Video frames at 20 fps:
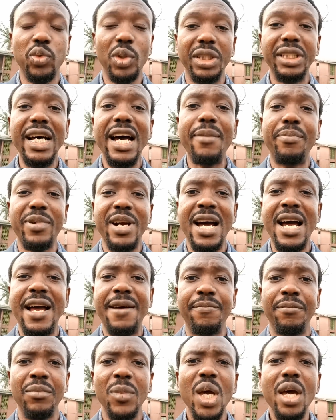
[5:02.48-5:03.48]
with
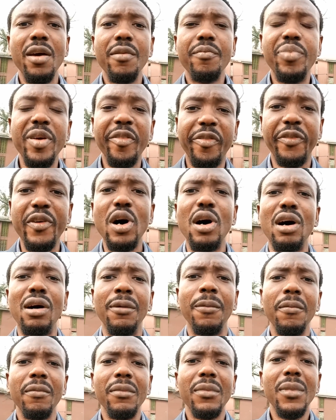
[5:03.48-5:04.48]
Abraham. Before
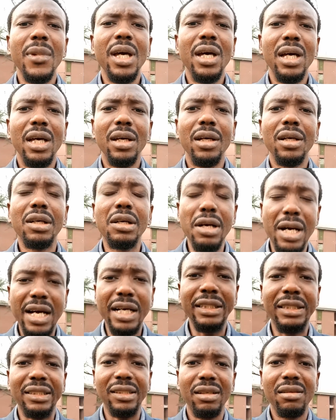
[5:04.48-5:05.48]

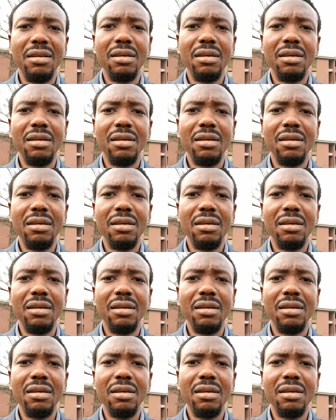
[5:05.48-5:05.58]
God